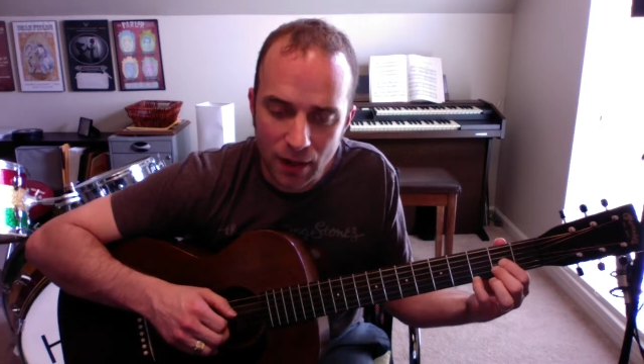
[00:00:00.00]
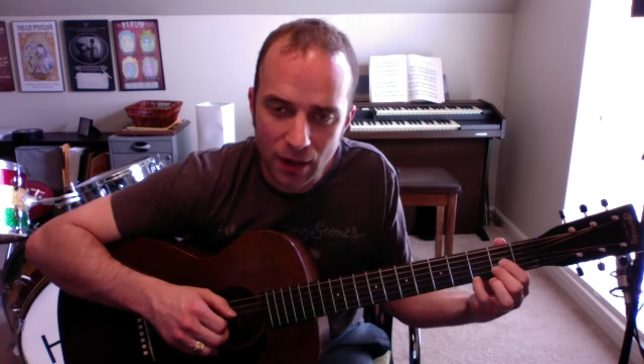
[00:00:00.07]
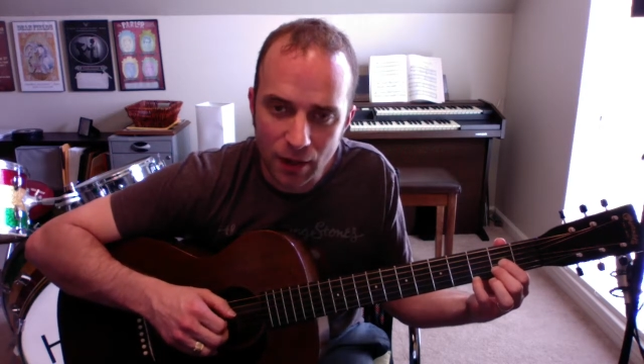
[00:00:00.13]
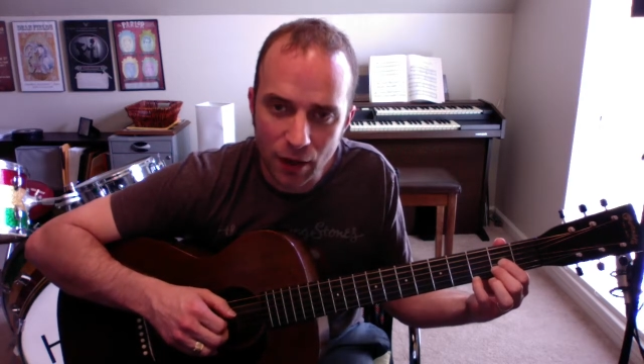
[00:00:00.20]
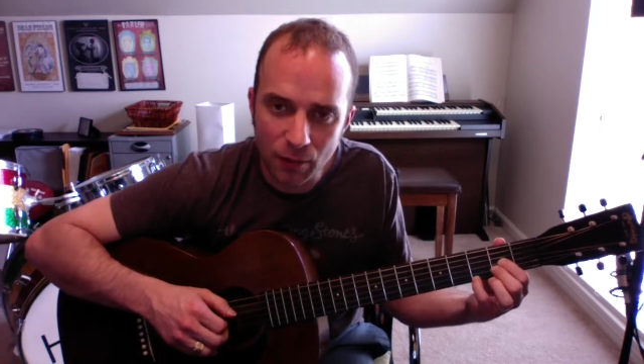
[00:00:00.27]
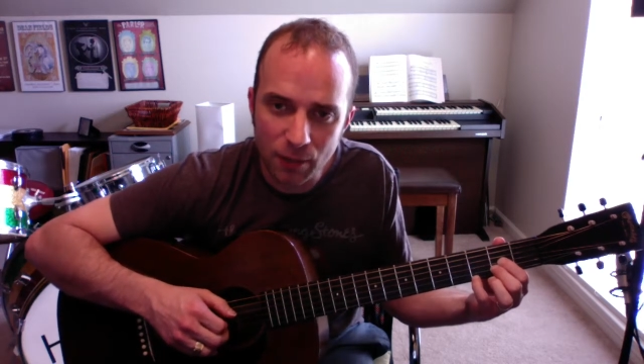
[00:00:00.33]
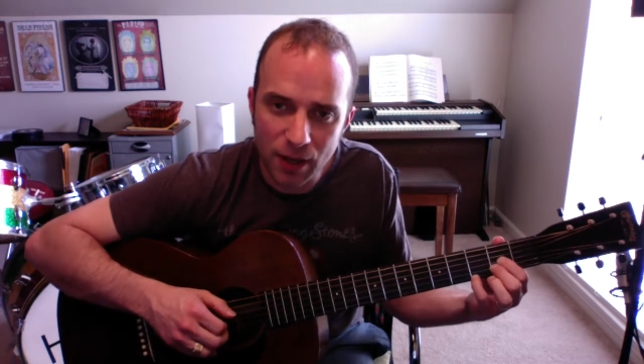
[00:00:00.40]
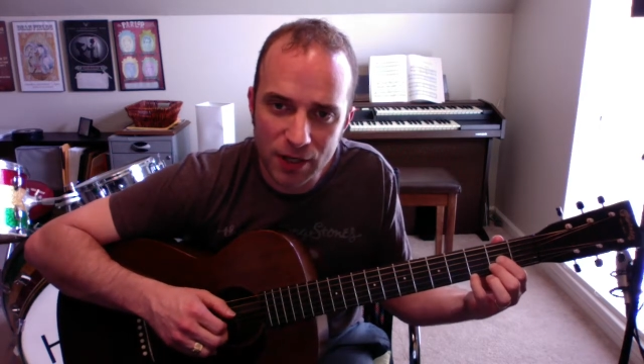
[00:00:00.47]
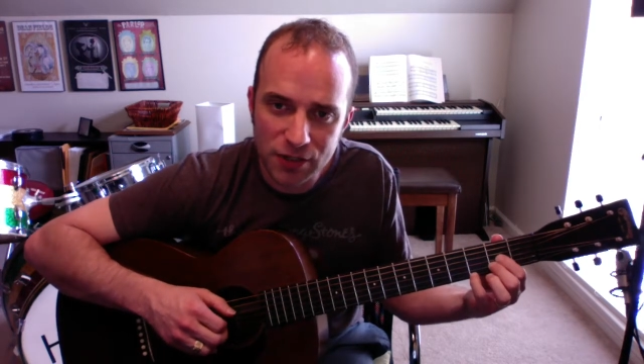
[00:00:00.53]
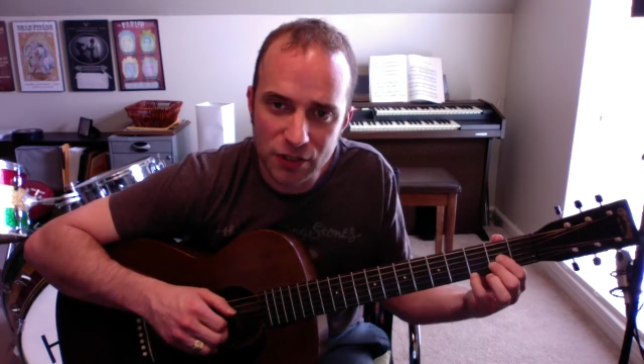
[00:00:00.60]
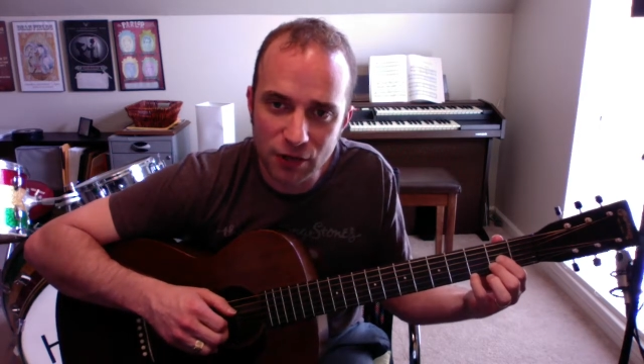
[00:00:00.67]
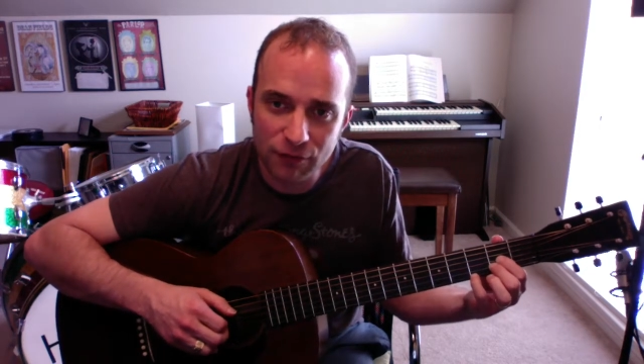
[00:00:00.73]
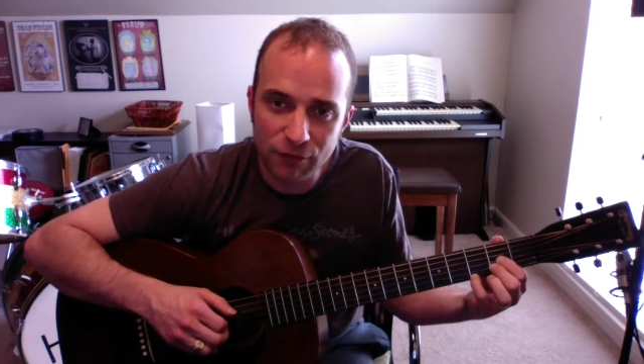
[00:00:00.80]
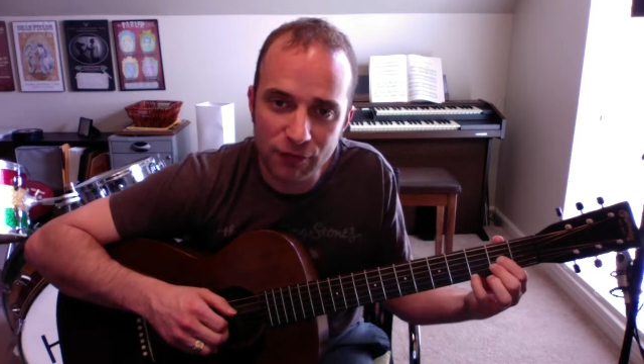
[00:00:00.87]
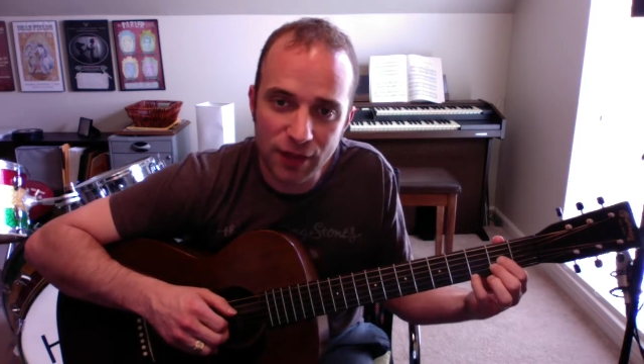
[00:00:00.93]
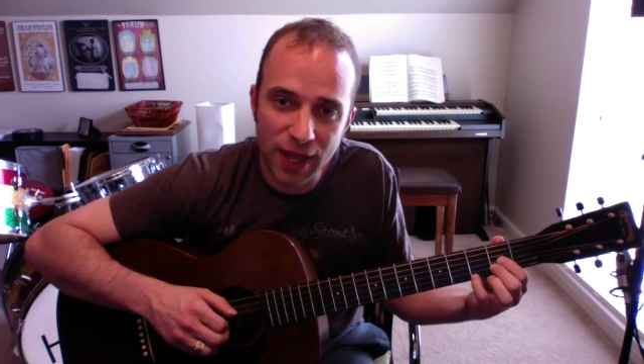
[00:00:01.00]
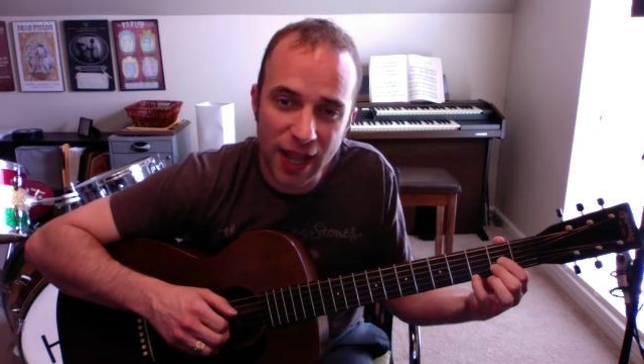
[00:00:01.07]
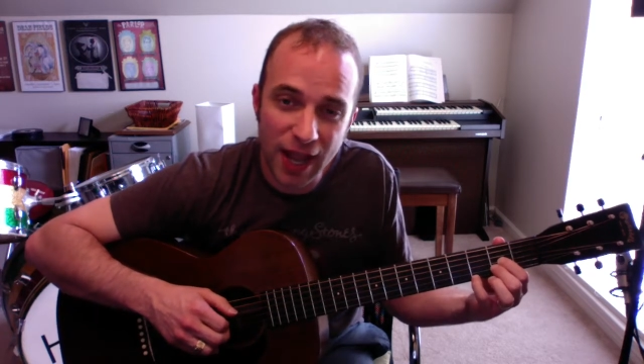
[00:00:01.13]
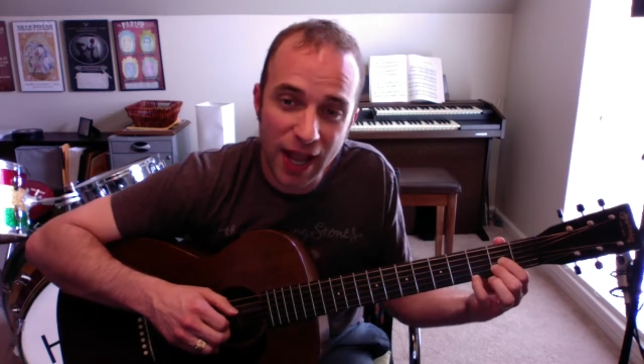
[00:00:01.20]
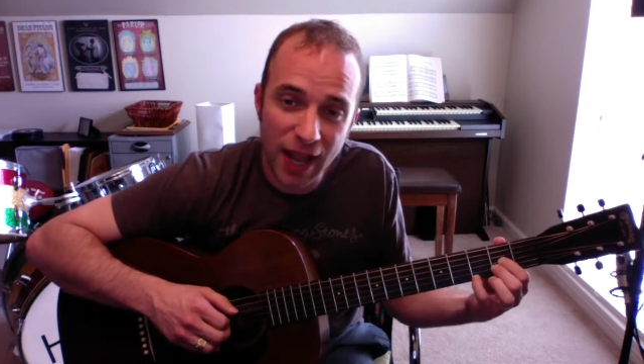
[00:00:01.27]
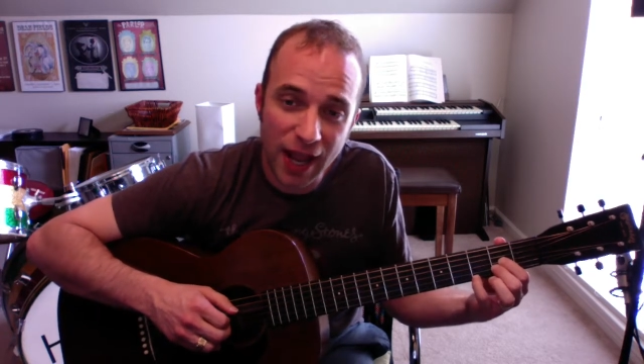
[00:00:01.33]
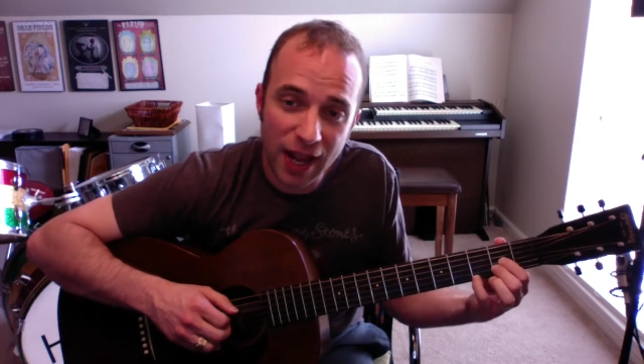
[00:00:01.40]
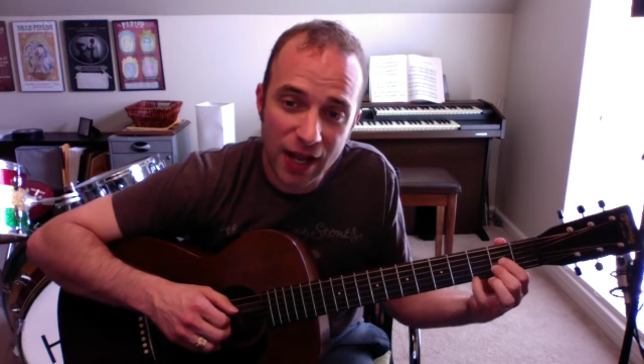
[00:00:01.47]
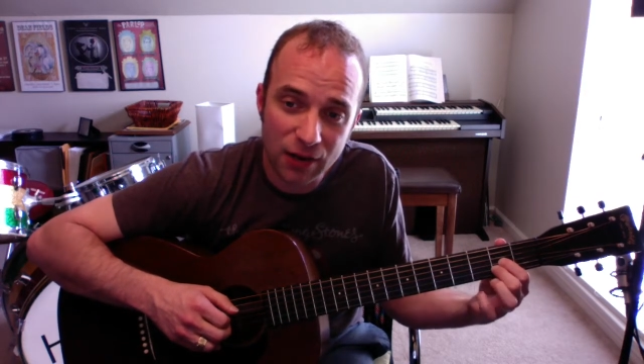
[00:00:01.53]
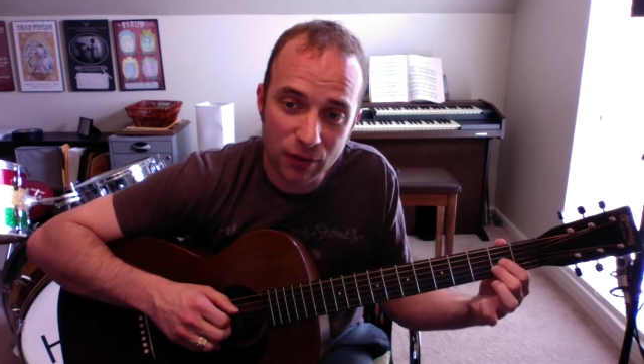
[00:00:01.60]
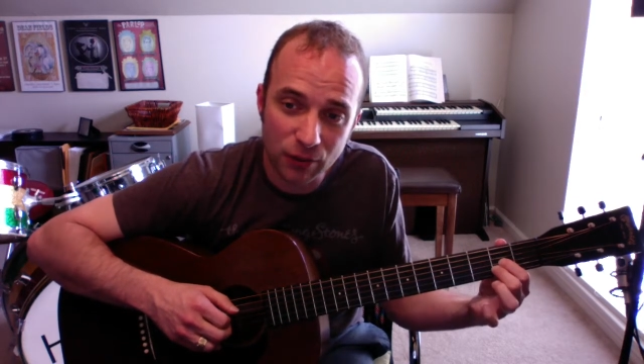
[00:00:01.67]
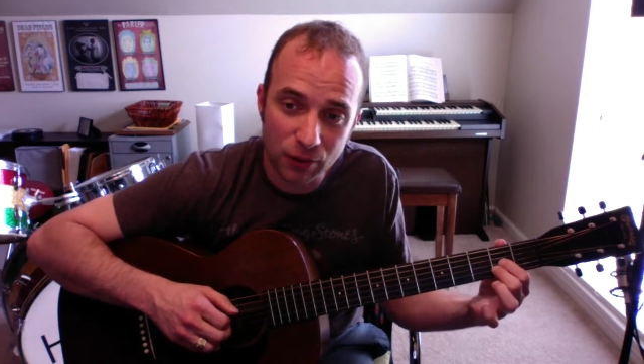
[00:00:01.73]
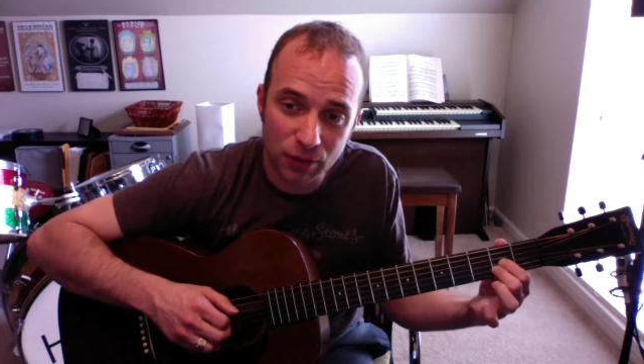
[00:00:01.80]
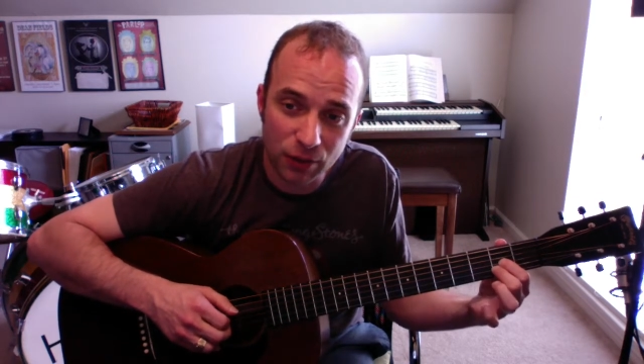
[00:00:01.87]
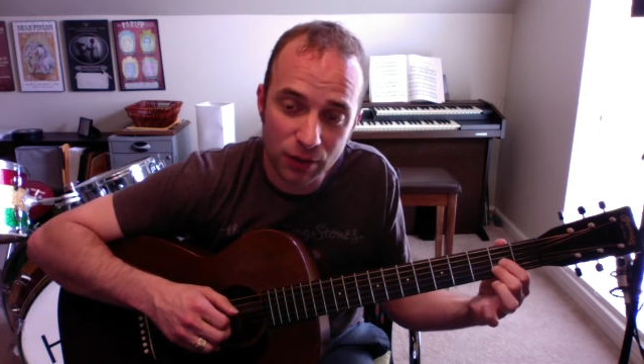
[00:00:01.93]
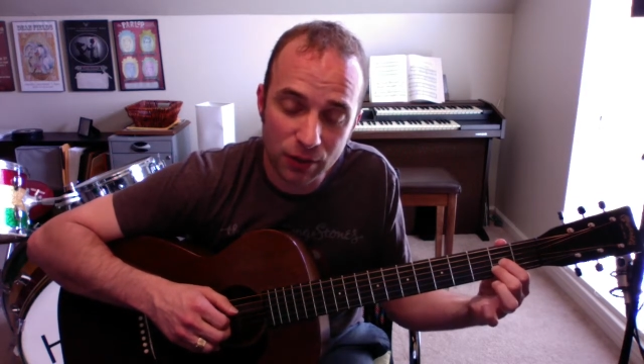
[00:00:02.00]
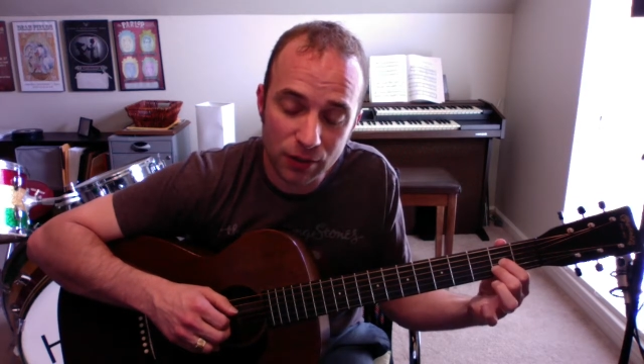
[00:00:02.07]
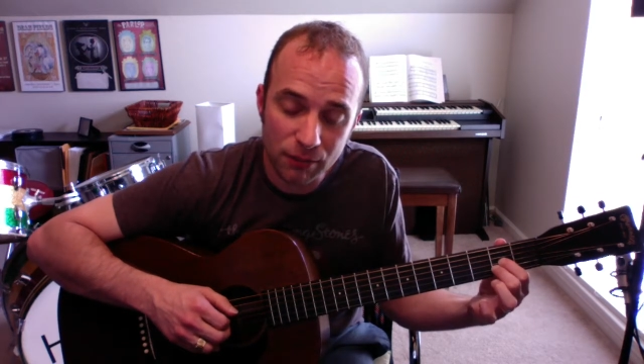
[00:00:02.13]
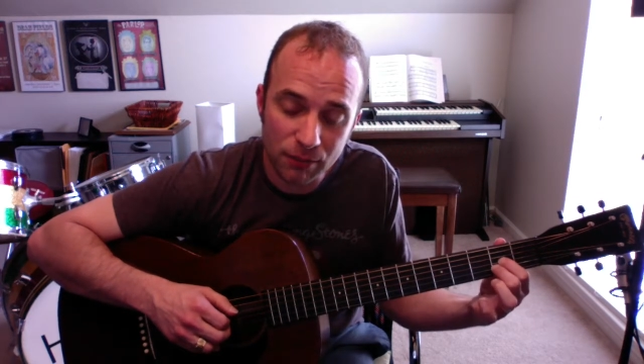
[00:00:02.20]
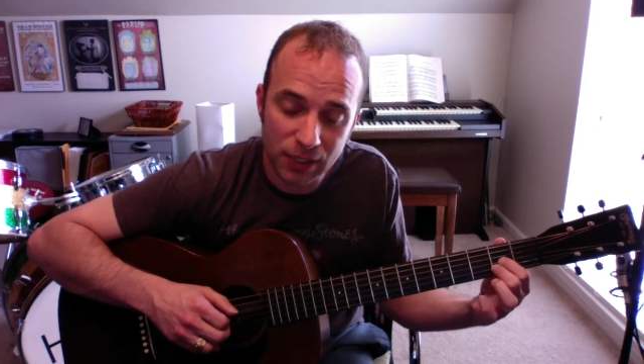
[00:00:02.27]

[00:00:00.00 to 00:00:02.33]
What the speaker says: an arpeggio for the A chord,